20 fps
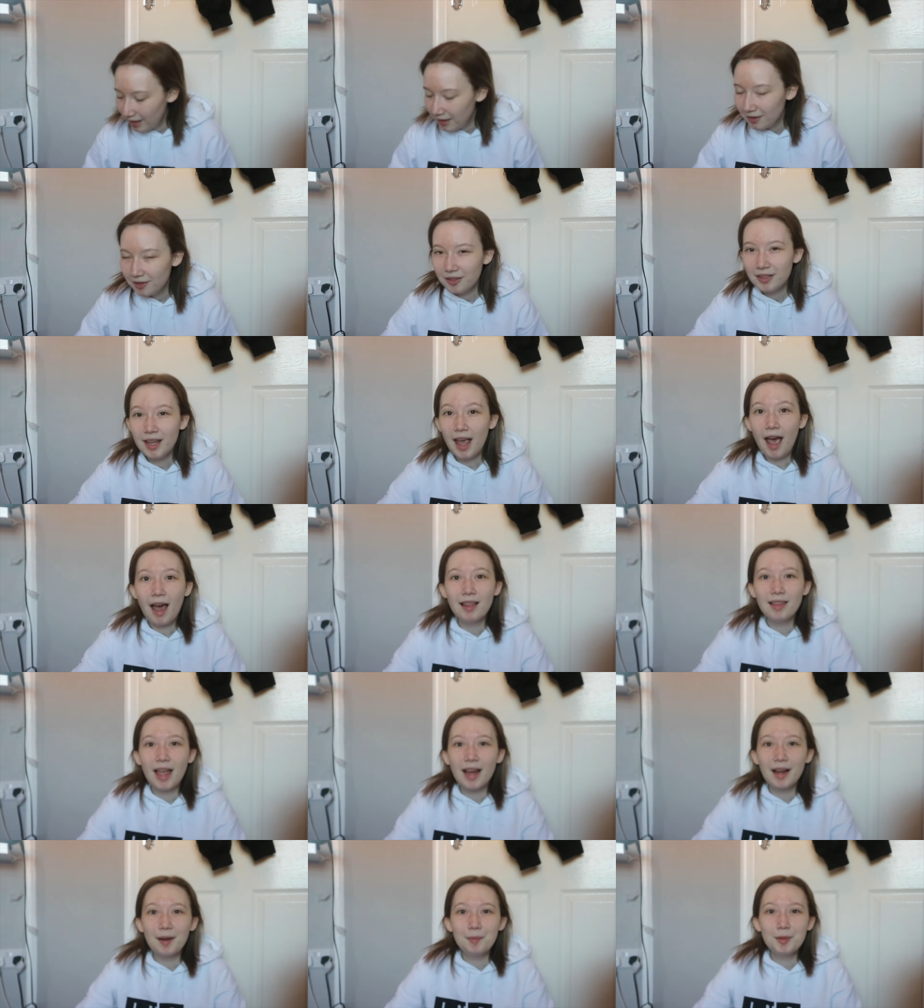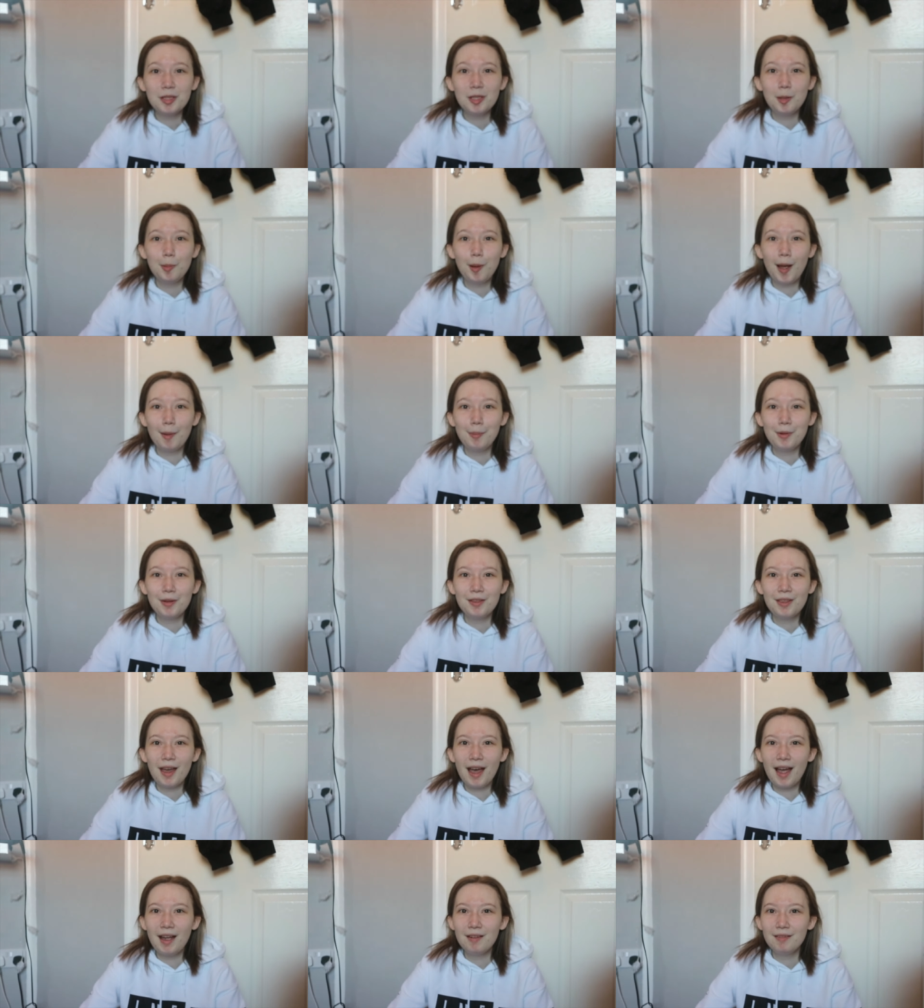So yeah, like, I'm super happy with
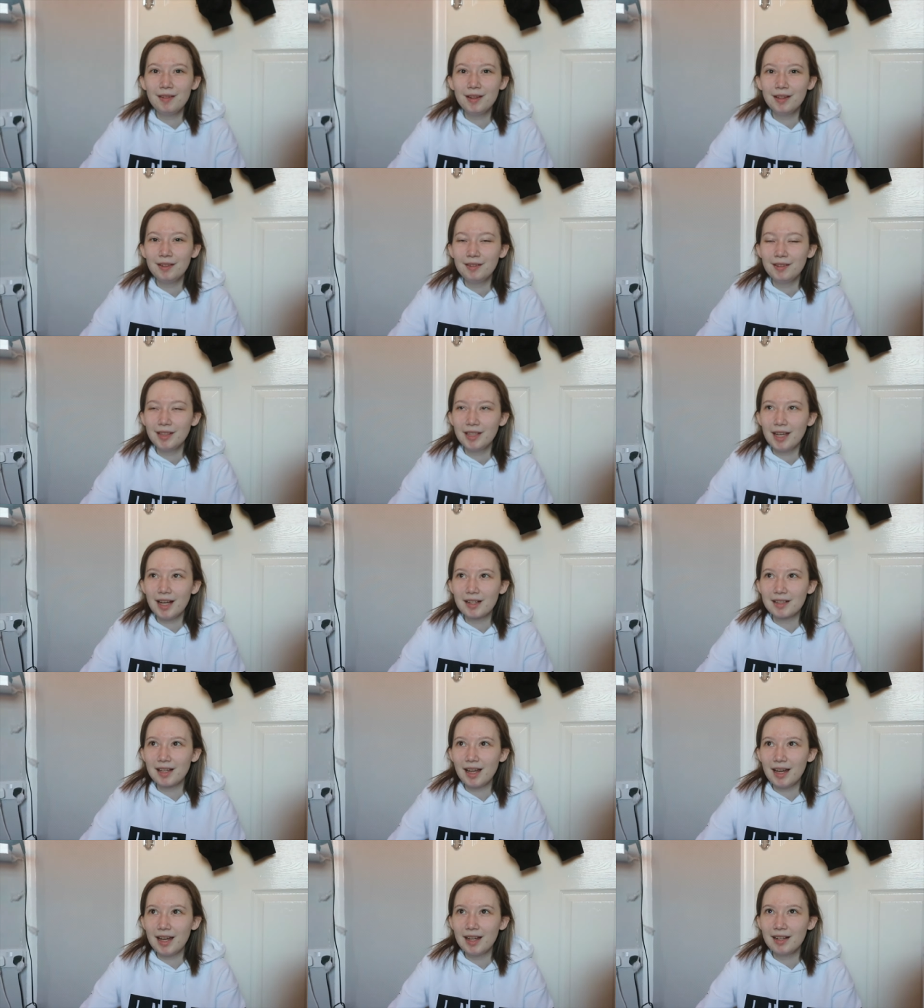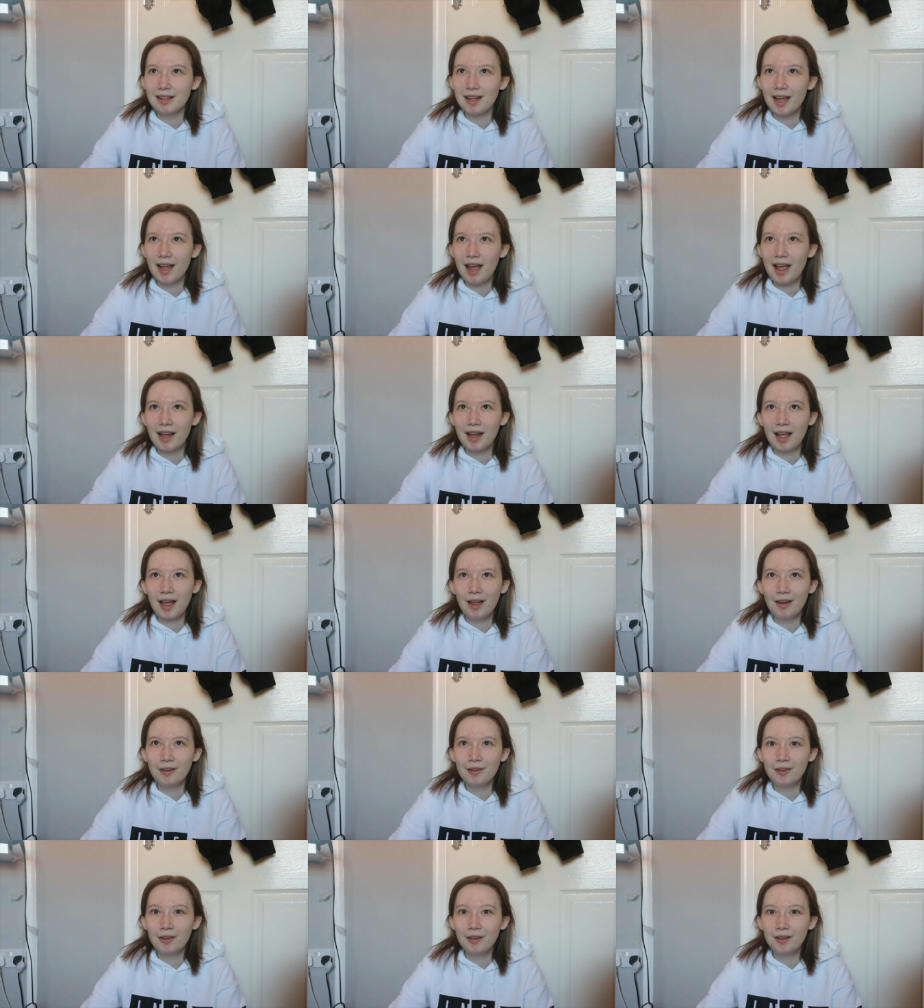that. I'm really, really excited. Like, I
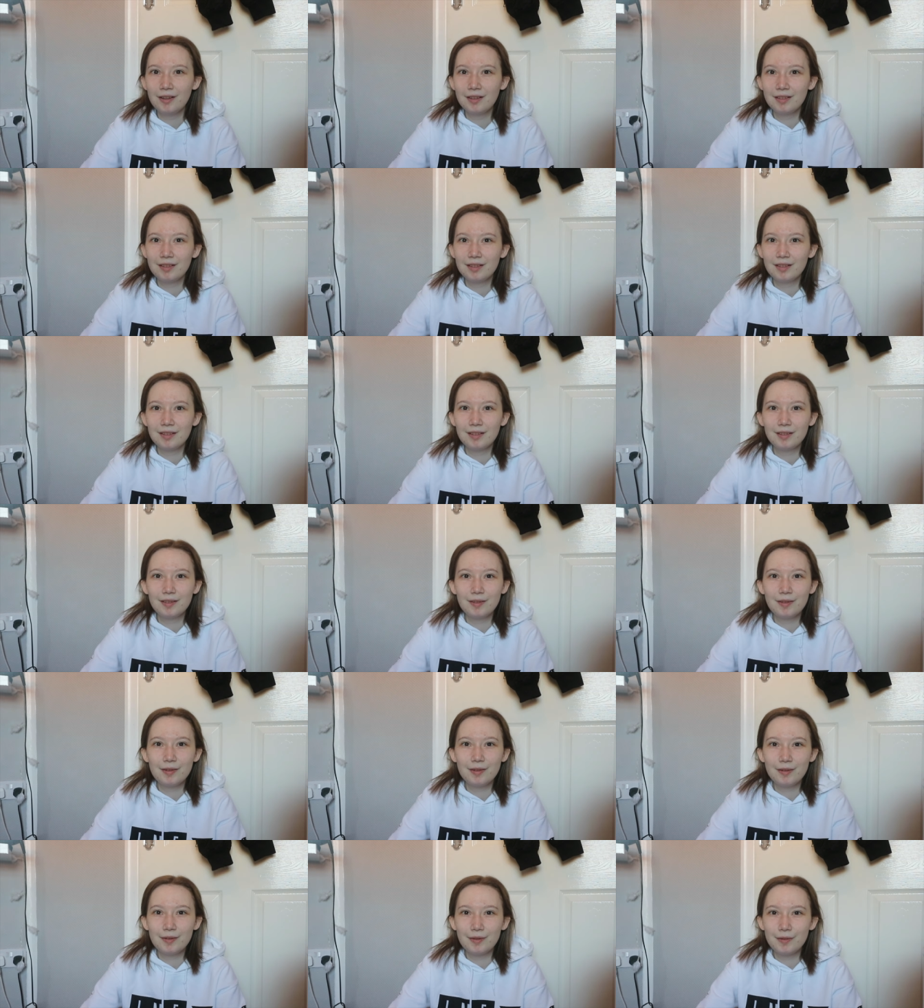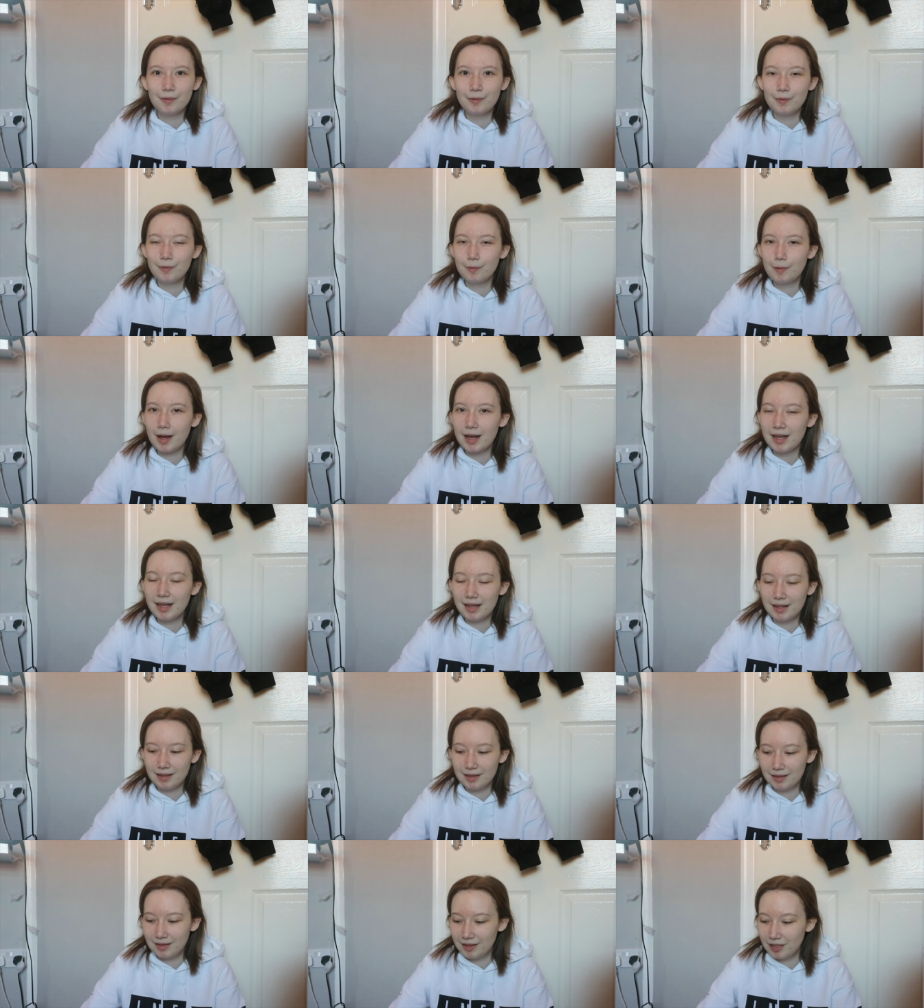cannot
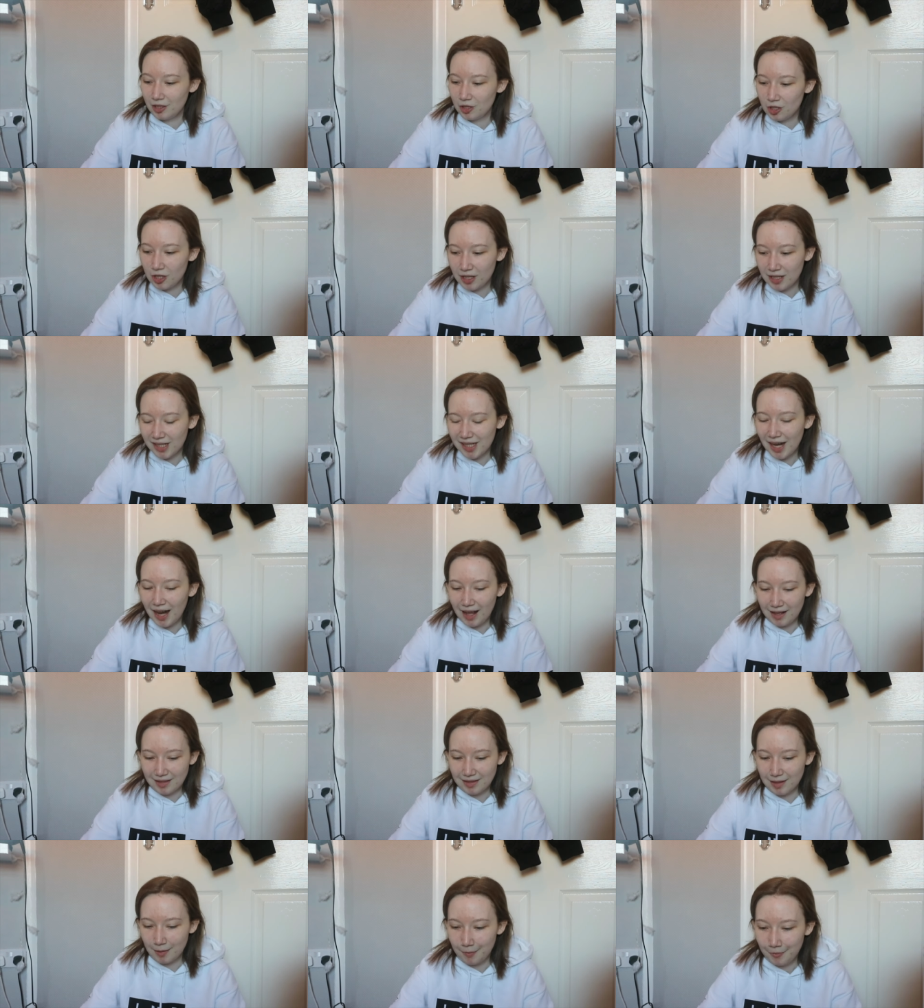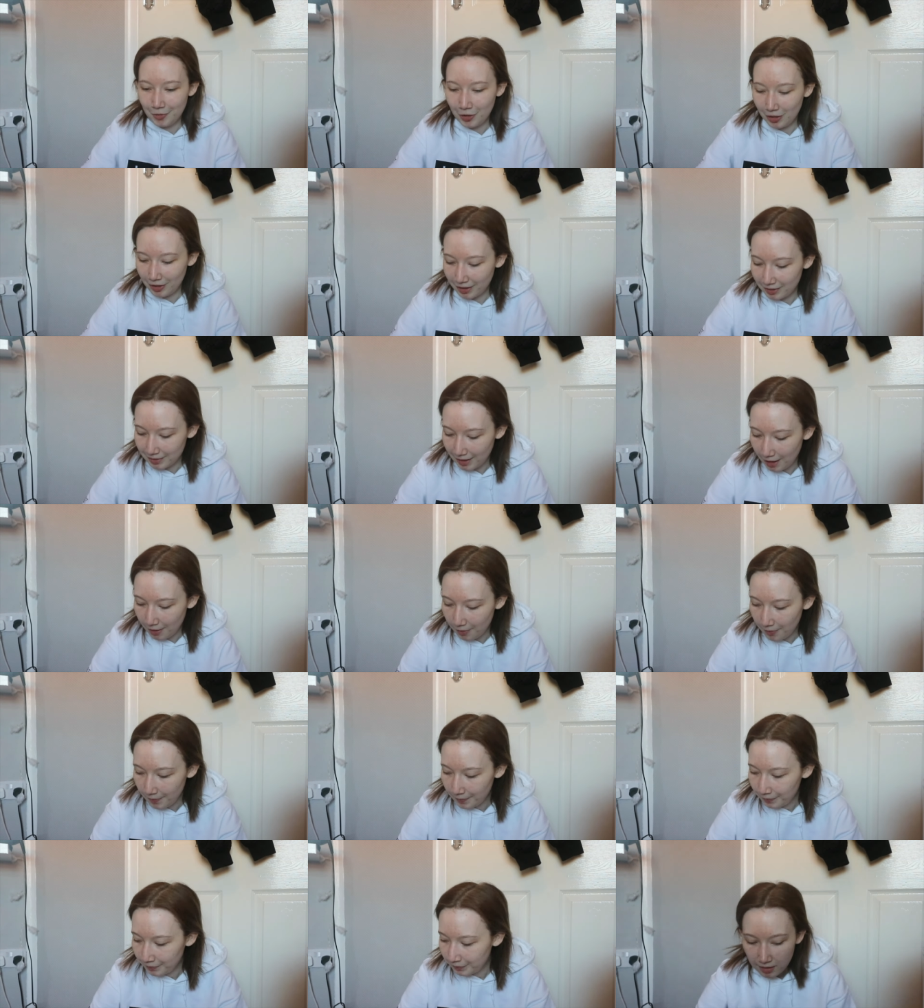wait to test them colours
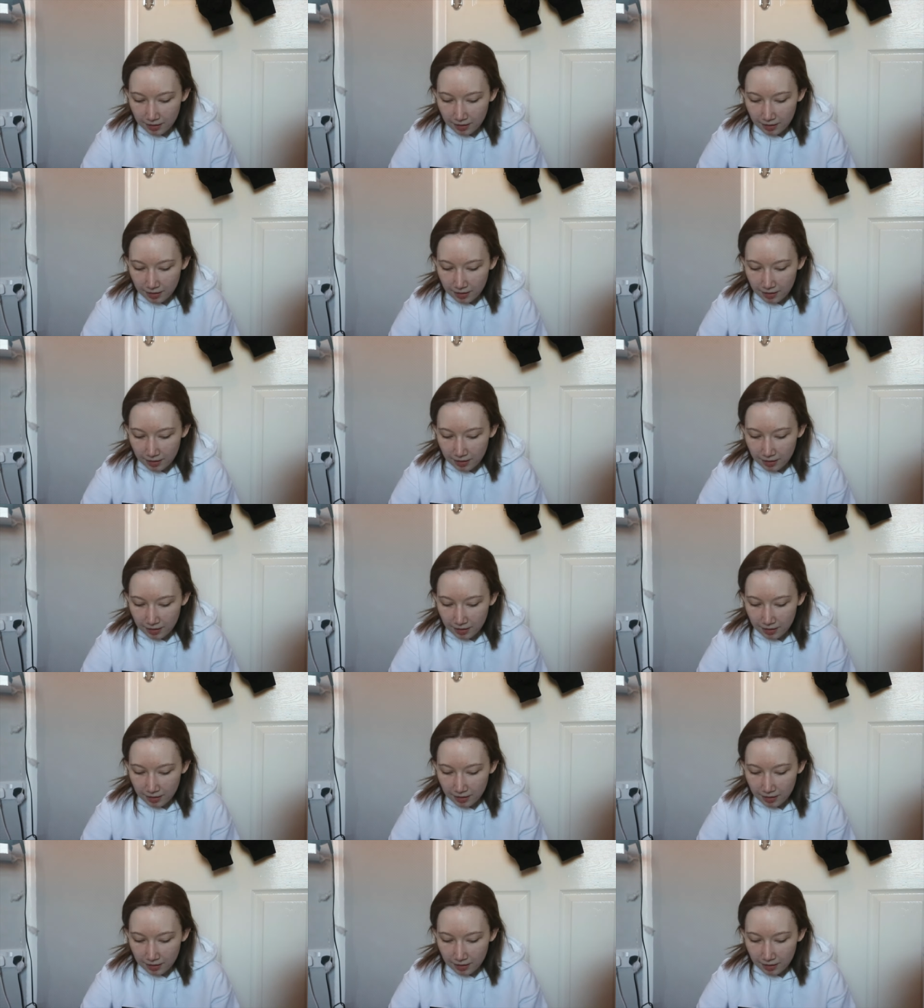out.